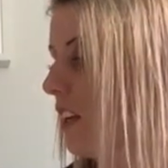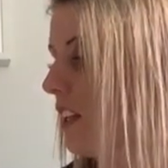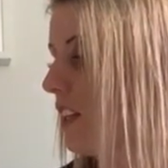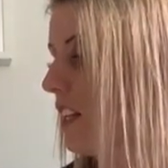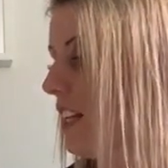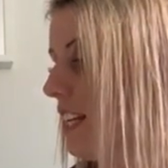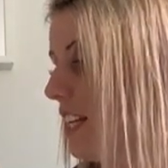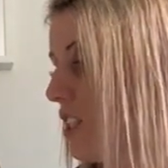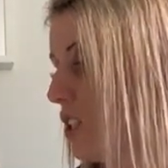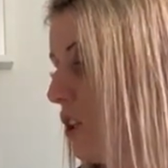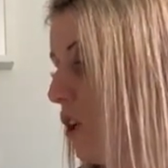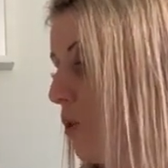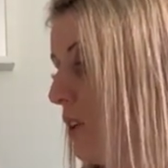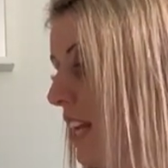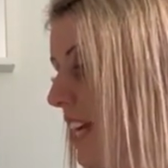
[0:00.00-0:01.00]
The little
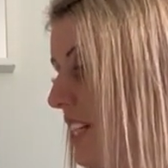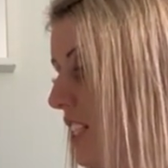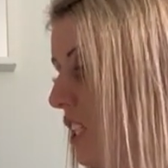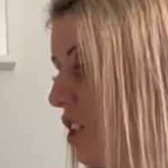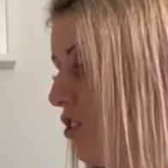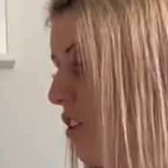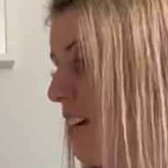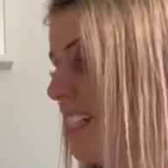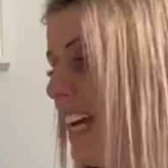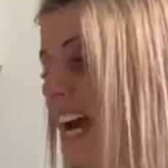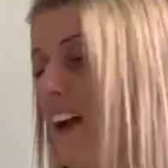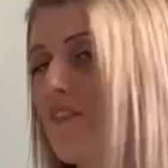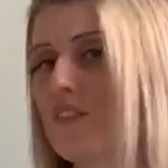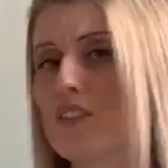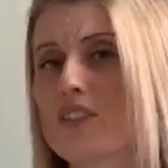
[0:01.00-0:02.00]
old lady cried,
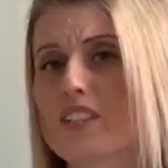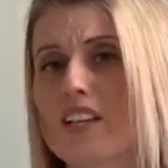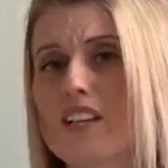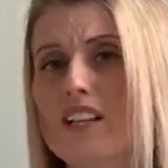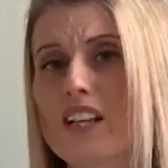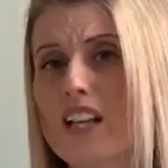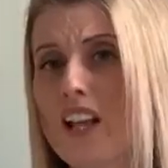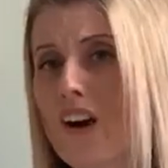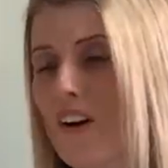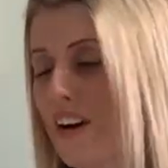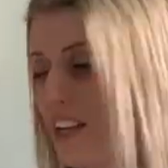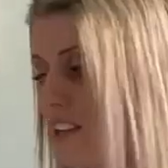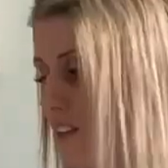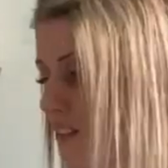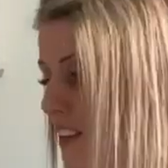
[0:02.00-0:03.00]
"Heavens
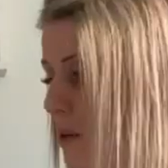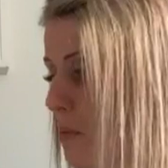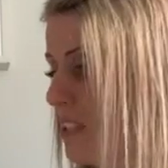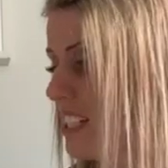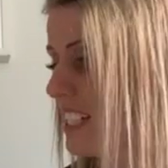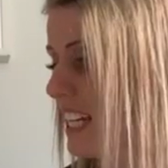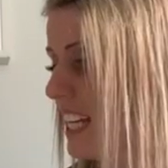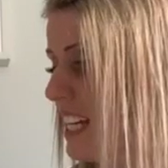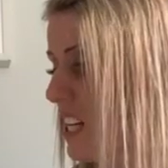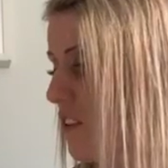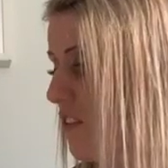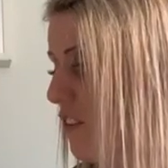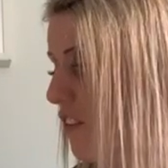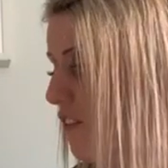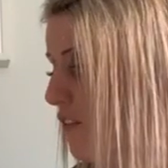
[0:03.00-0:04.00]
alive! It was teeny
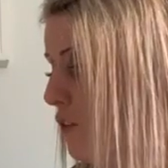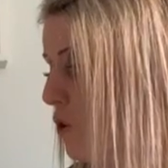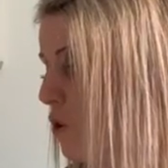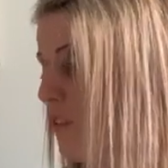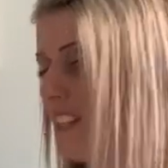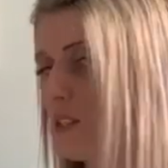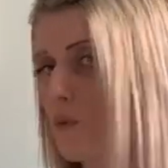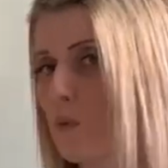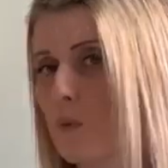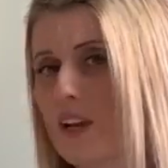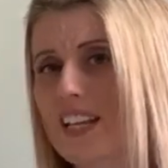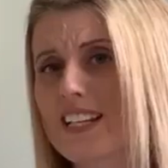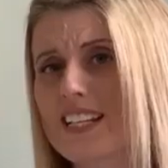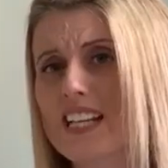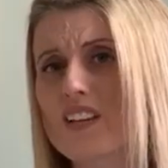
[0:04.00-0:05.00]
for four, it's
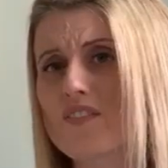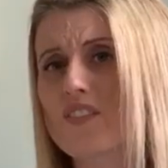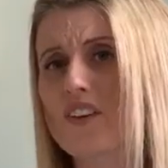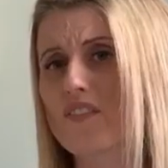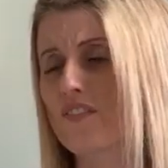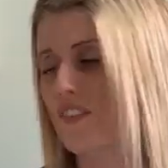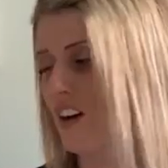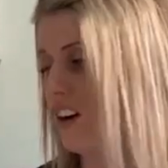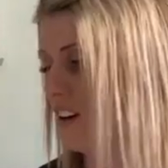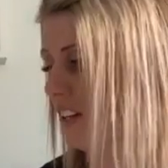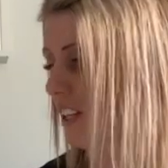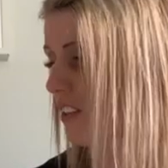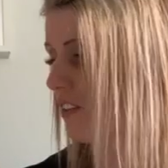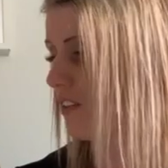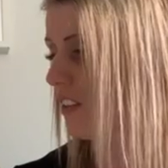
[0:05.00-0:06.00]
weeny for
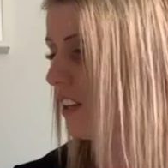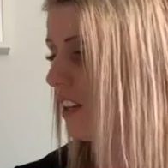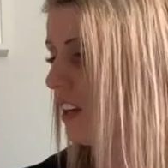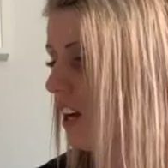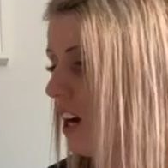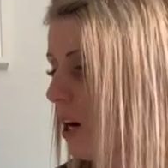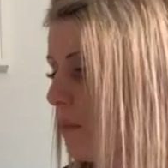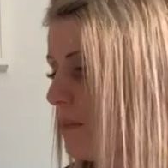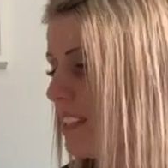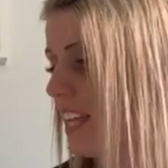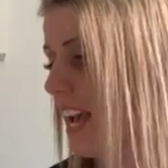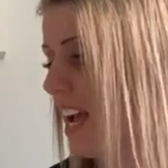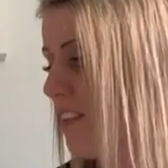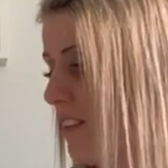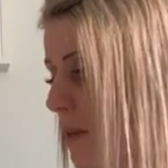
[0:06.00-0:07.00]
five. I'm
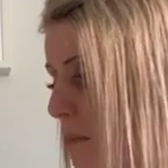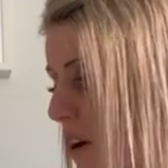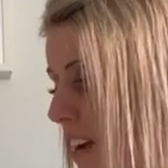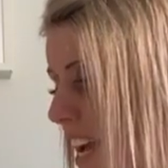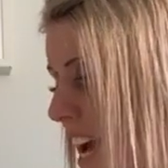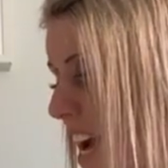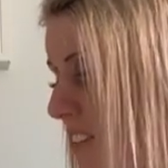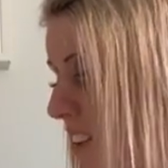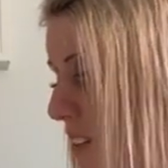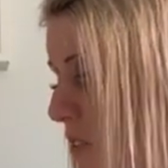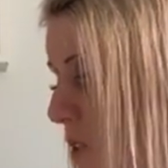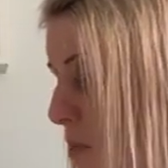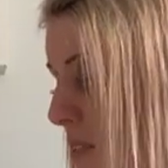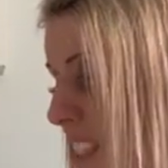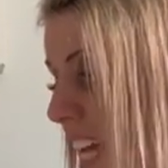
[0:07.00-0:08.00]
tearing my hair
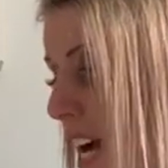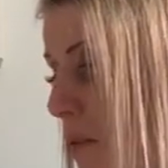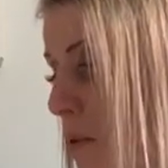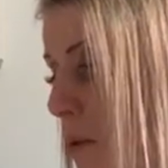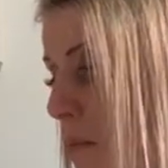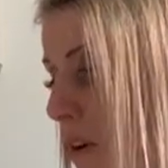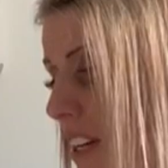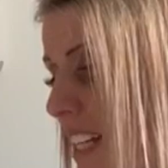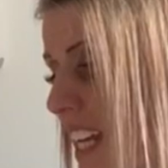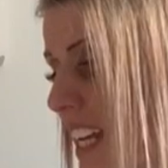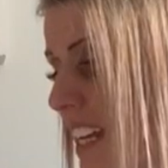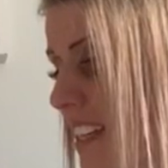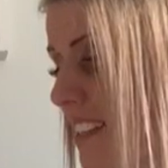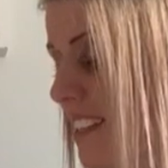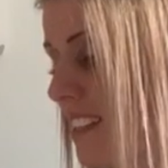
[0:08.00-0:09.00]
out, I'm down on my
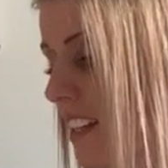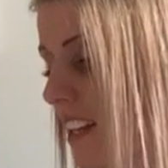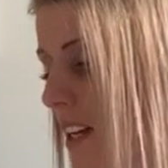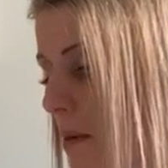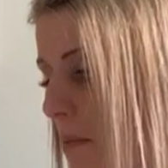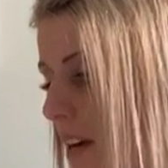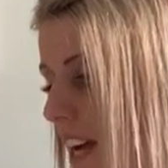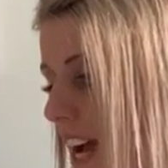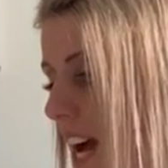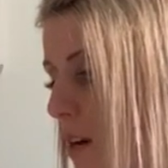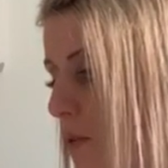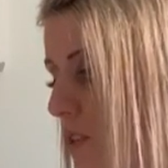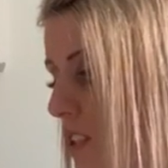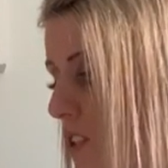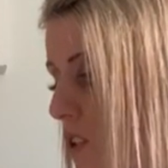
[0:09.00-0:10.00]
knees. My
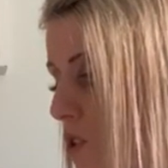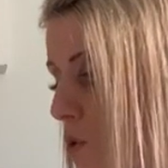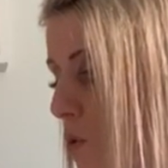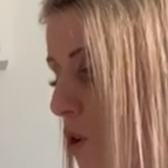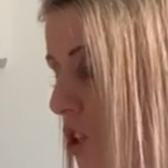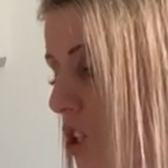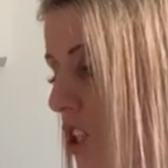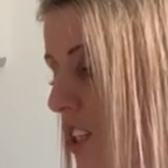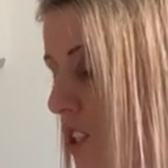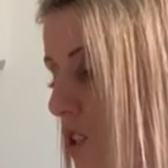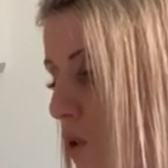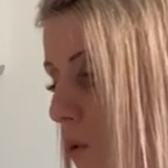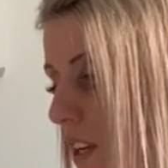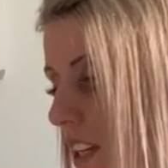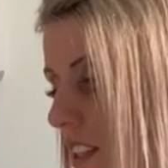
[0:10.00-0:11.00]
house is a squash and a
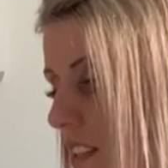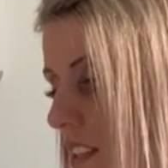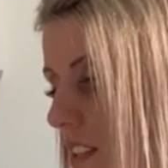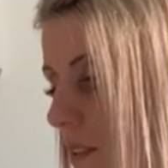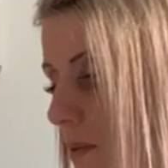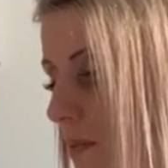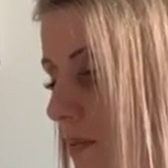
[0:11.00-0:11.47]
squeeze."